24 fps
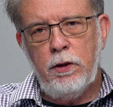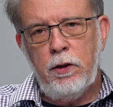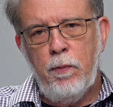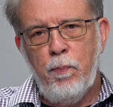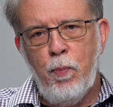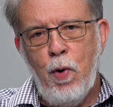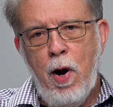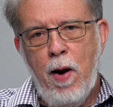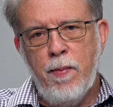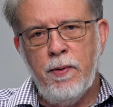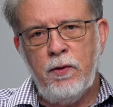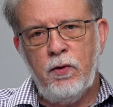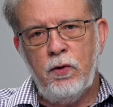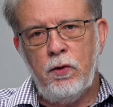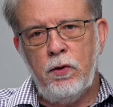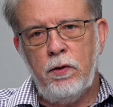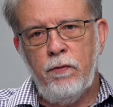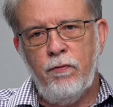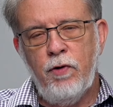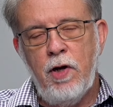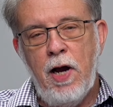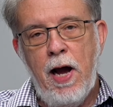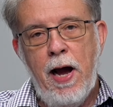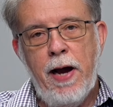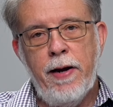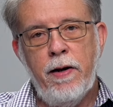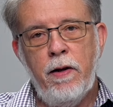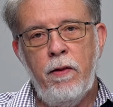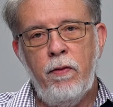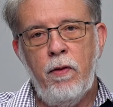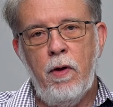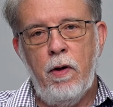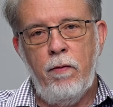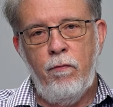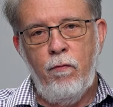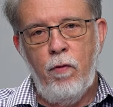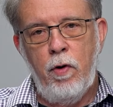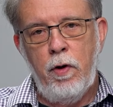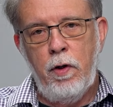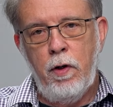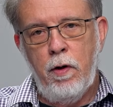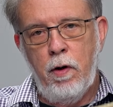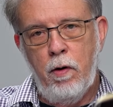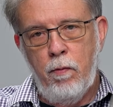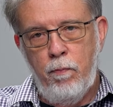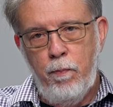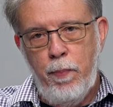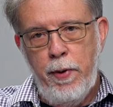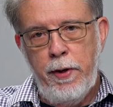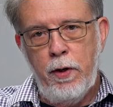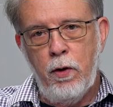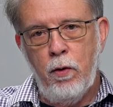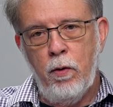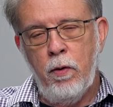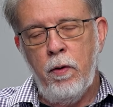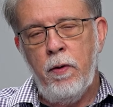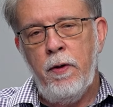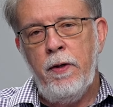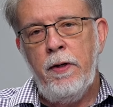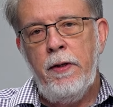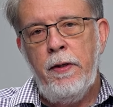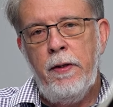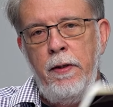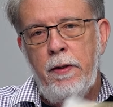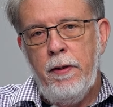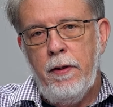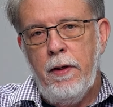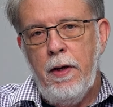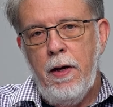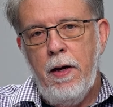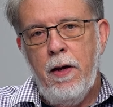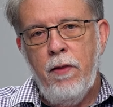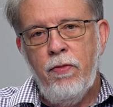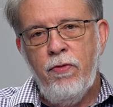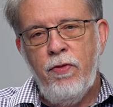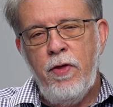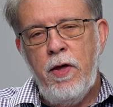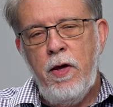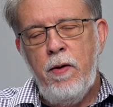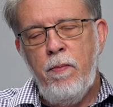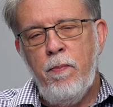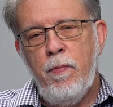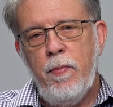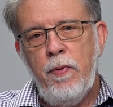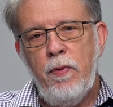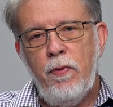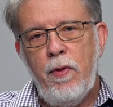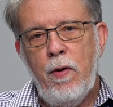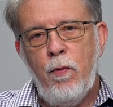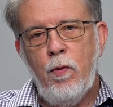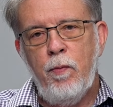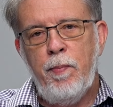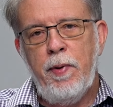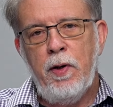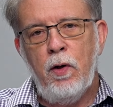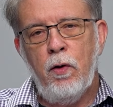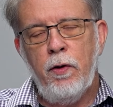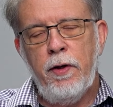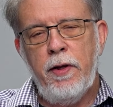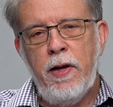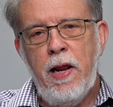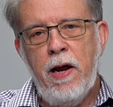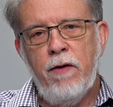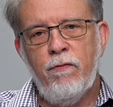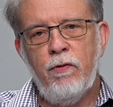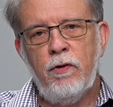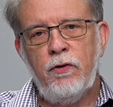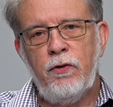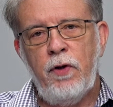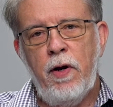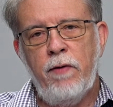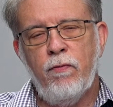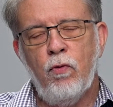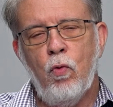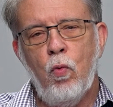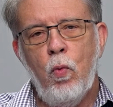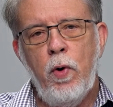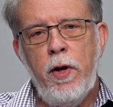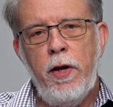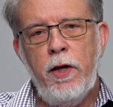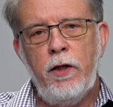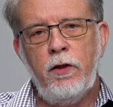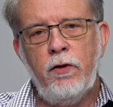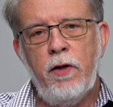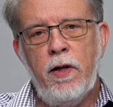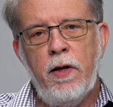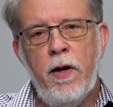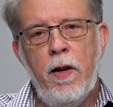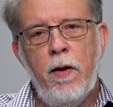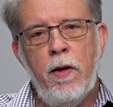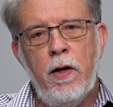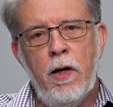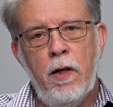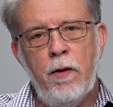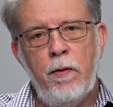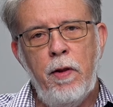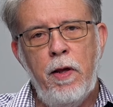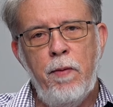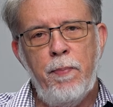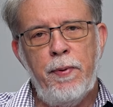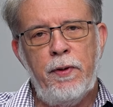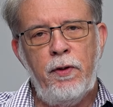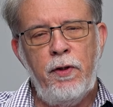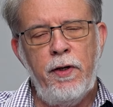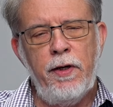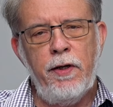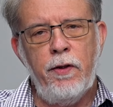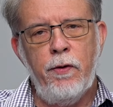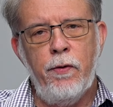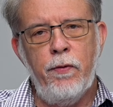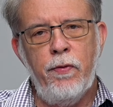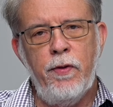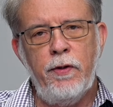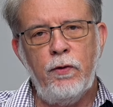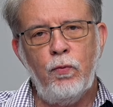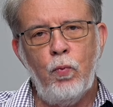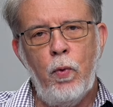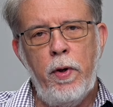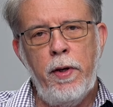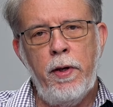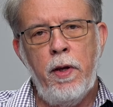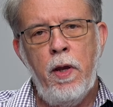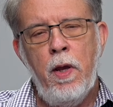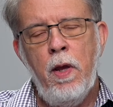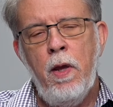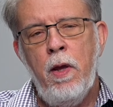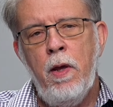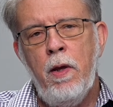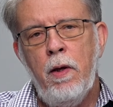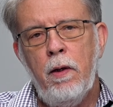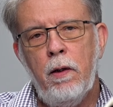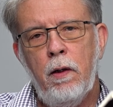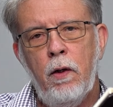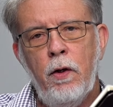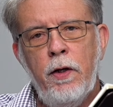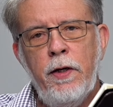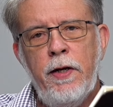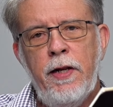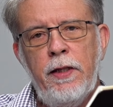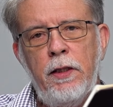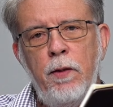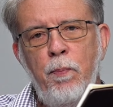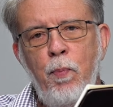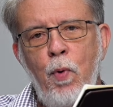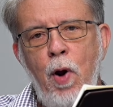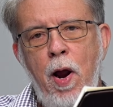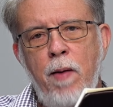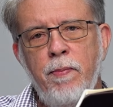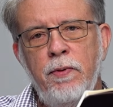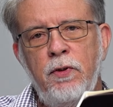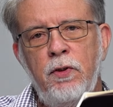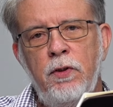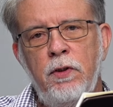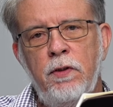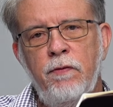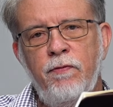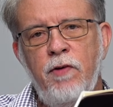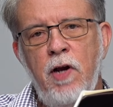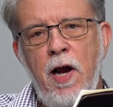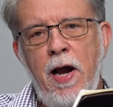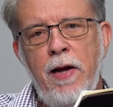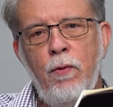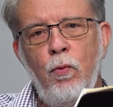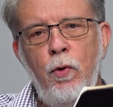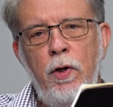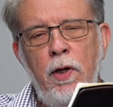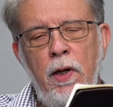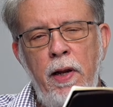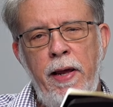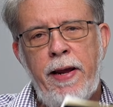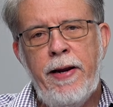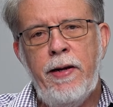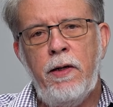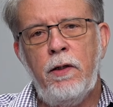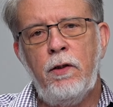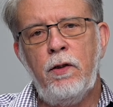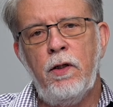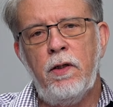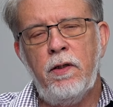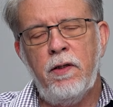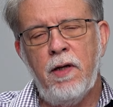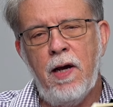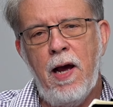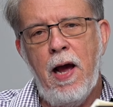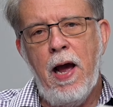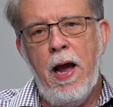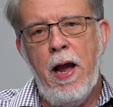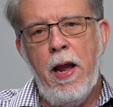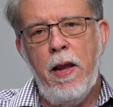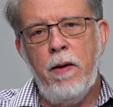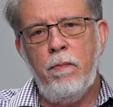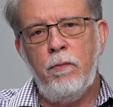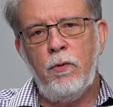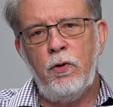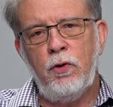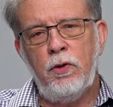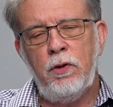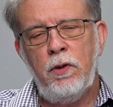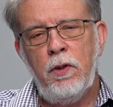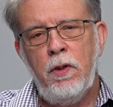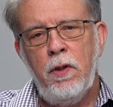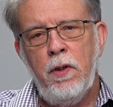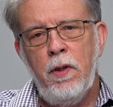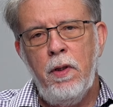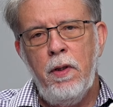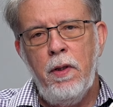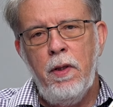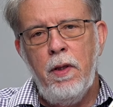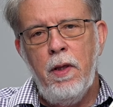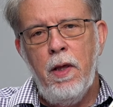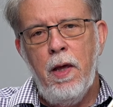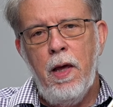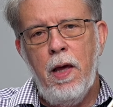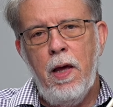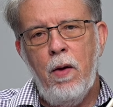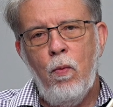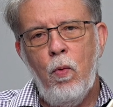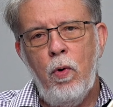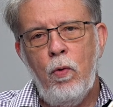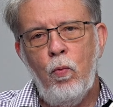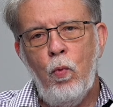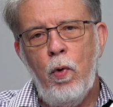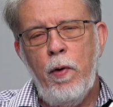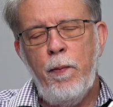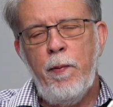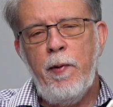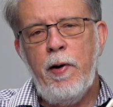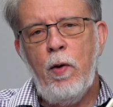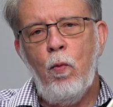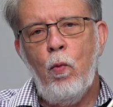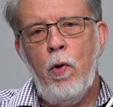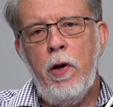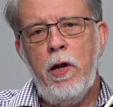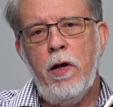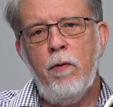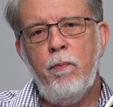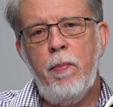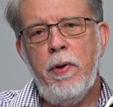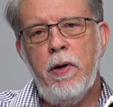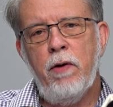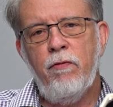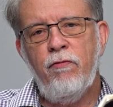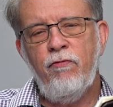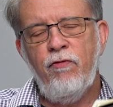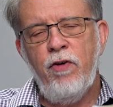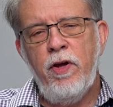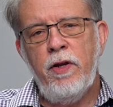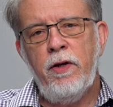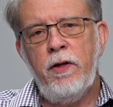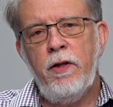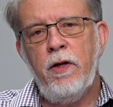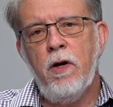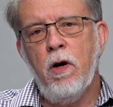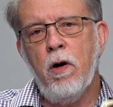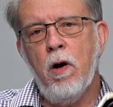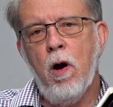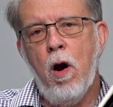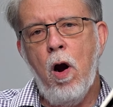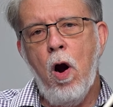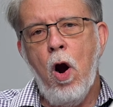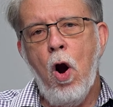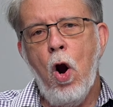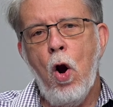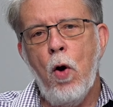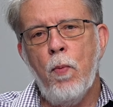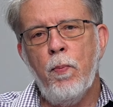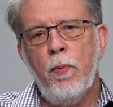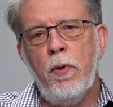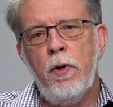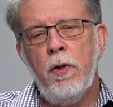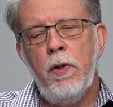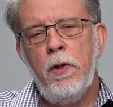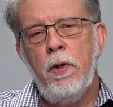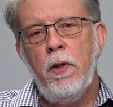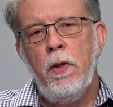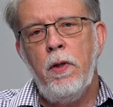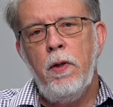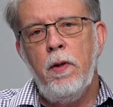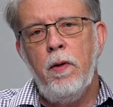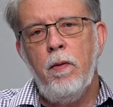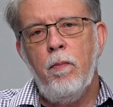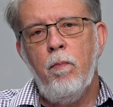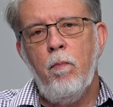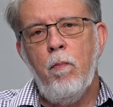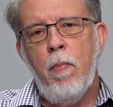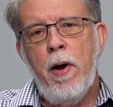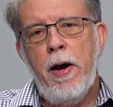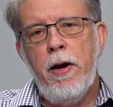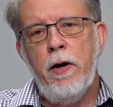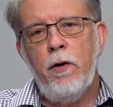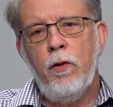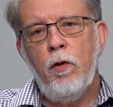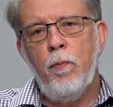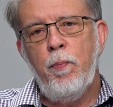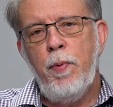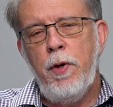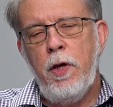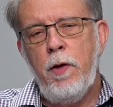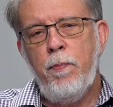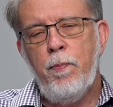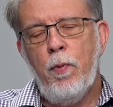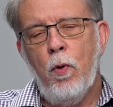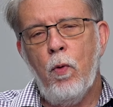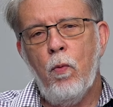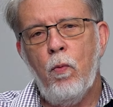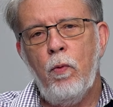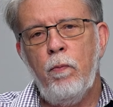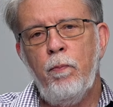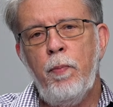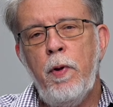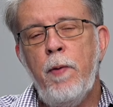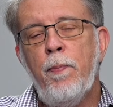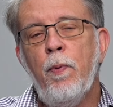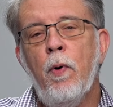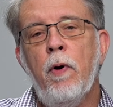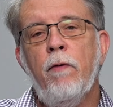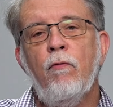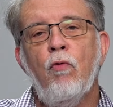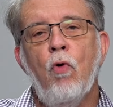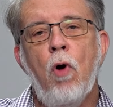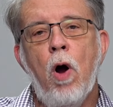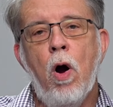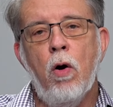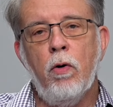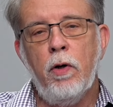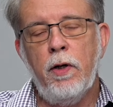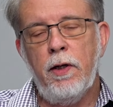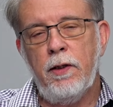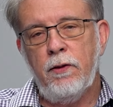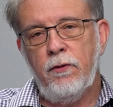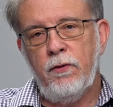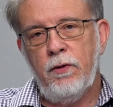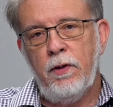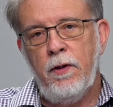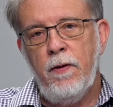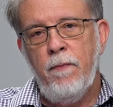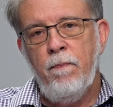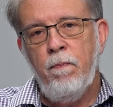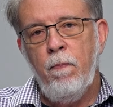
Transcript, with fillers: at the promises of God in, the, in our bigger uh, theme that we've been looking at for several weeks, and, and uh, in particular this week, looking at the promises of God related to times uh, when we, we have been offended or harmed by other people, when people have wronged us.